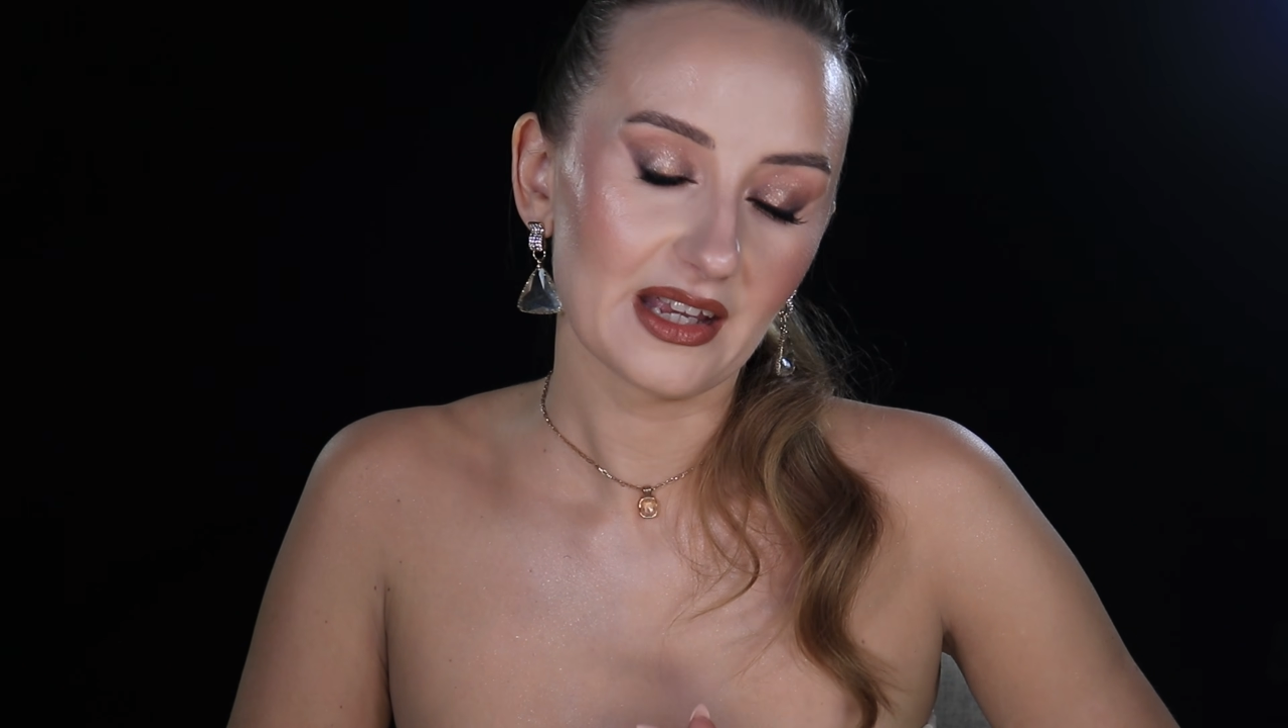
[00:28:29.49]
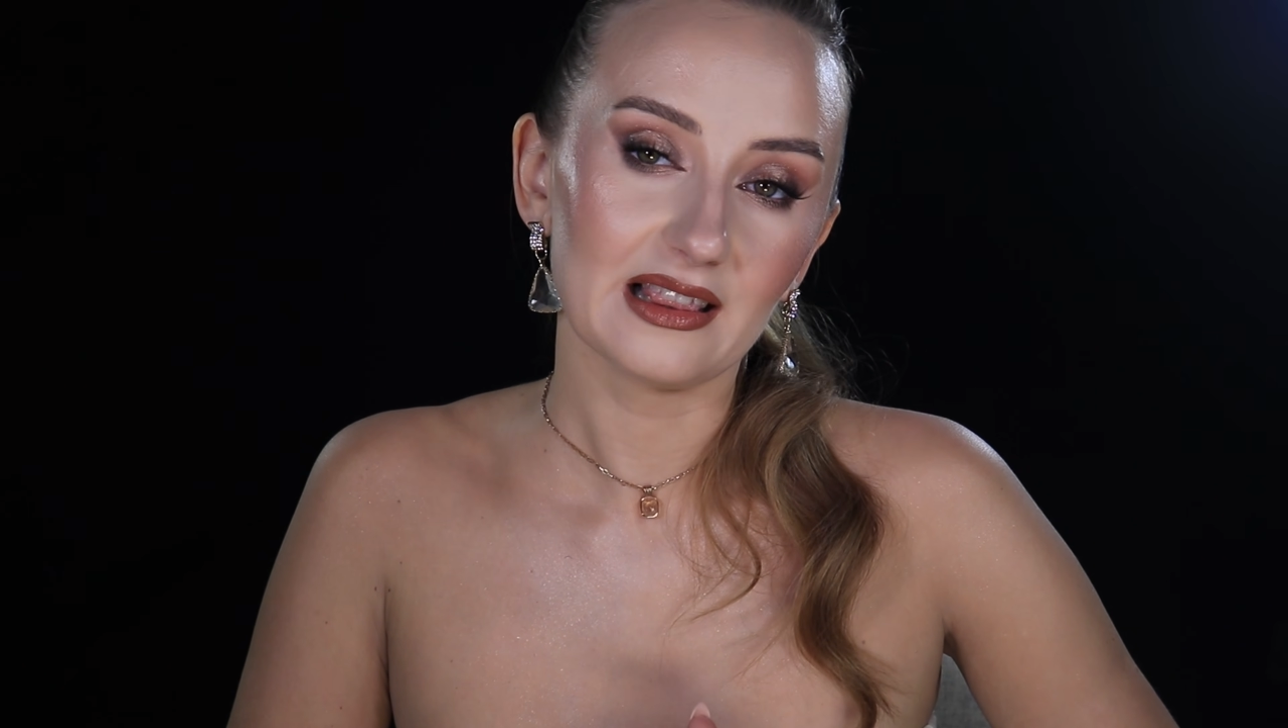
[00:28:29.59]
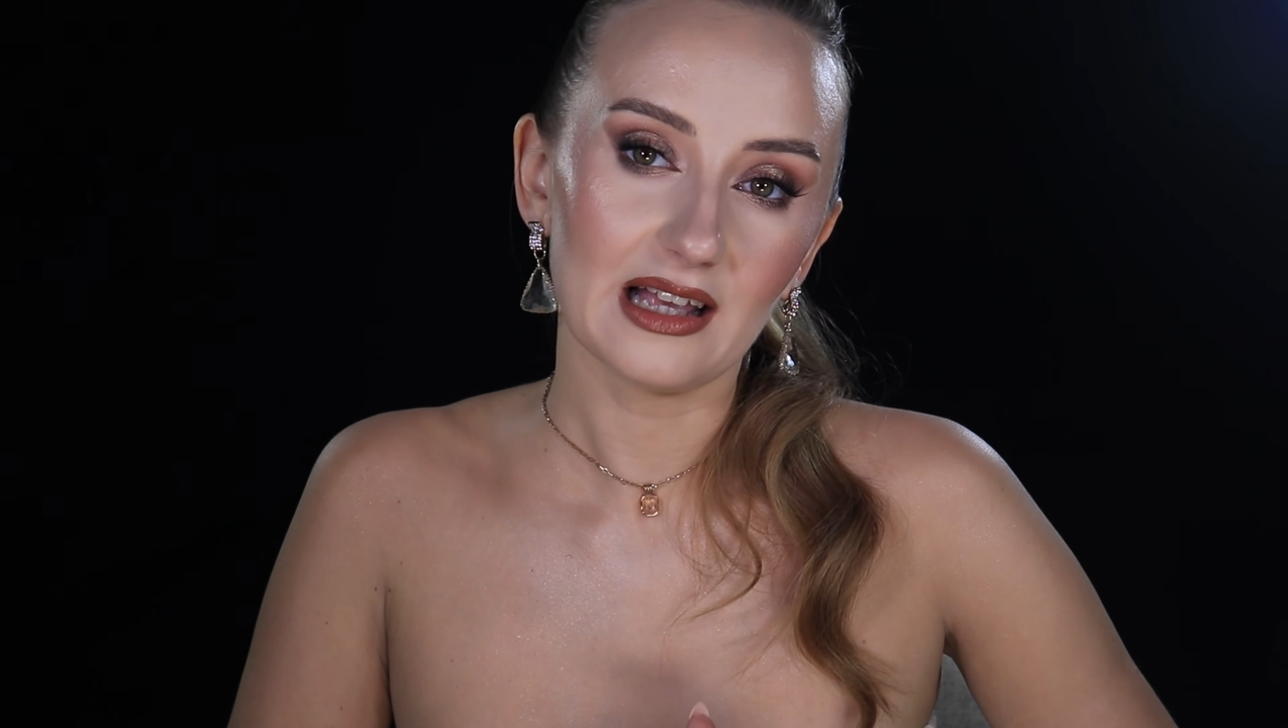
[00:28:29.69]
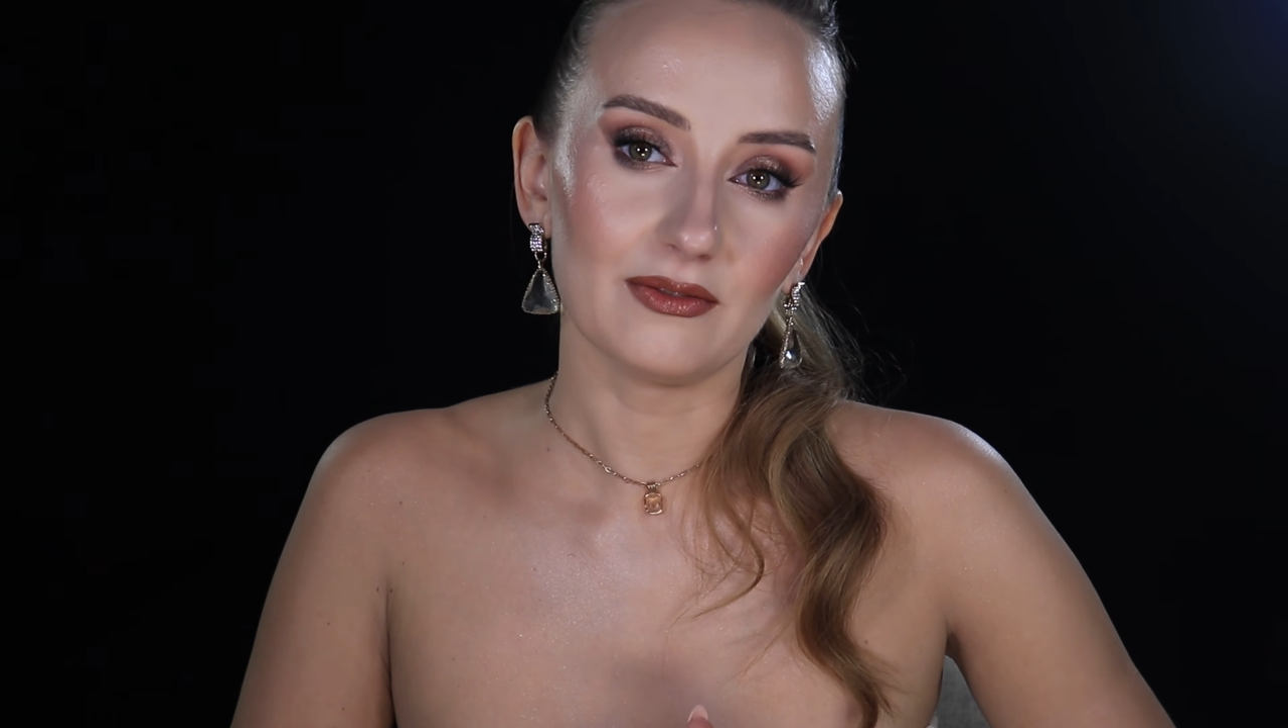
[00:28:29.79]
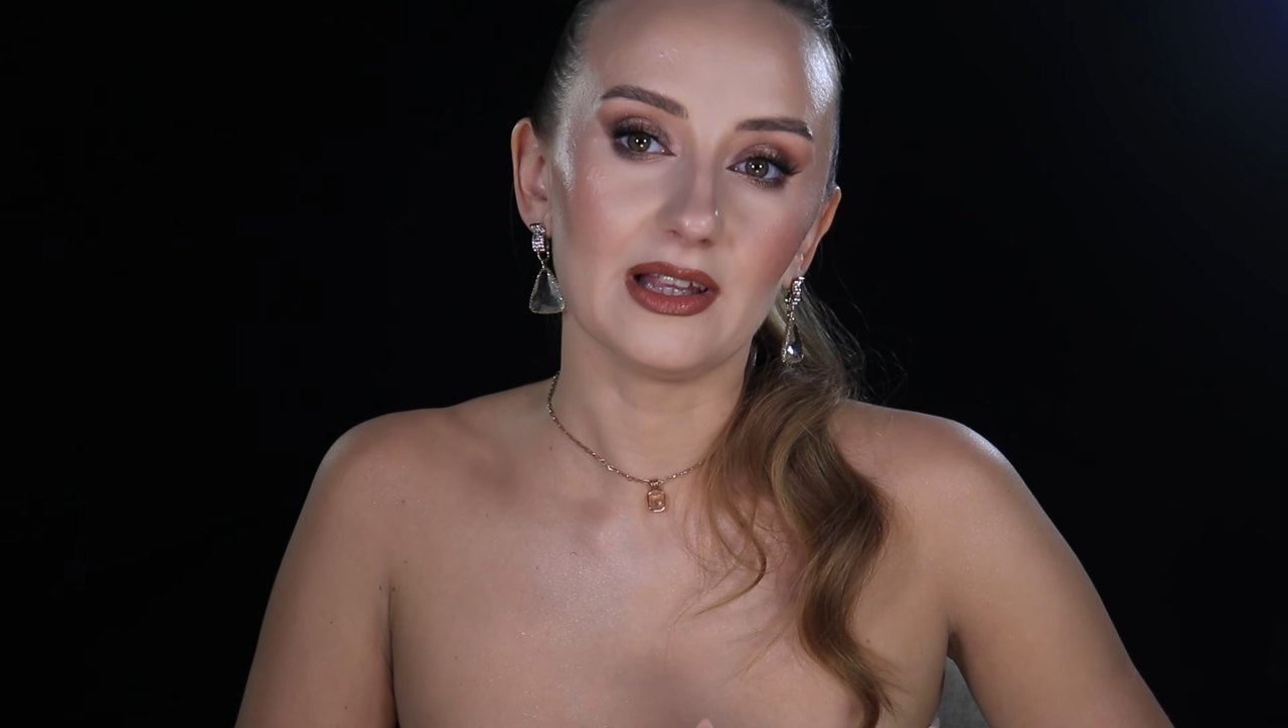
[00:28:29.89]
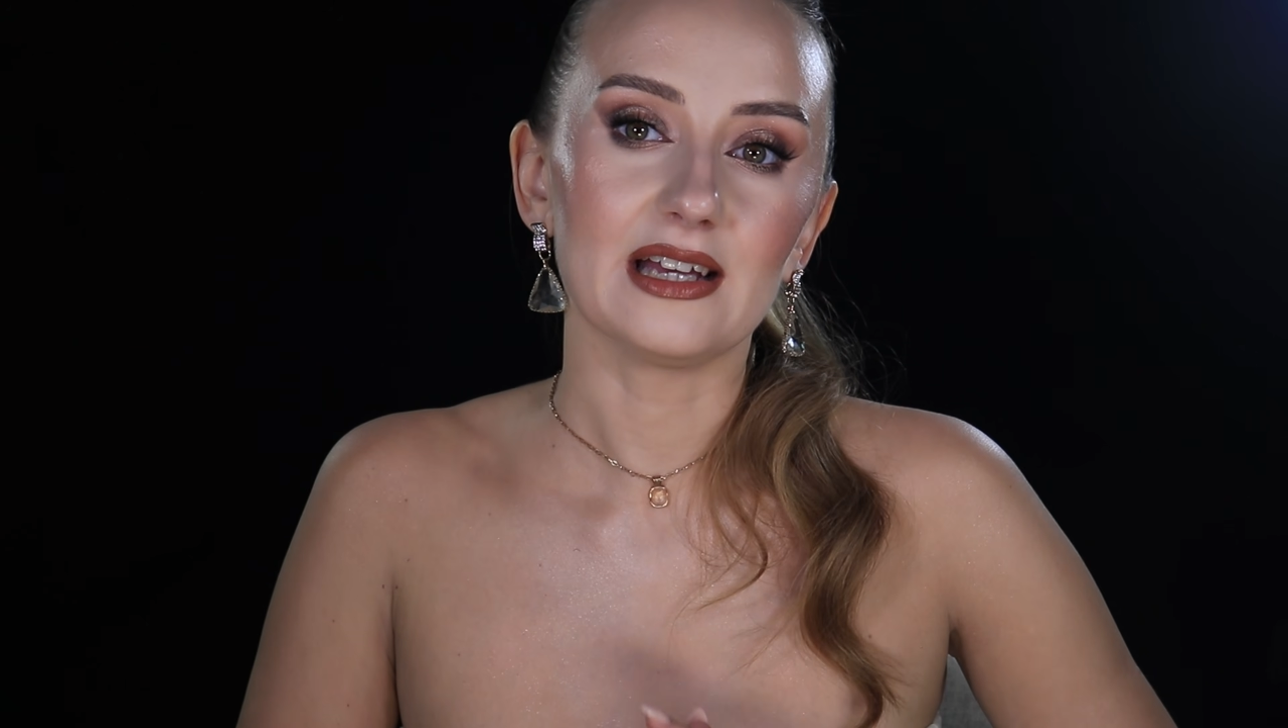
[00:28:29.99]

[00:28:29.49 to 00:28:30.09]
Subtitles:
lovely.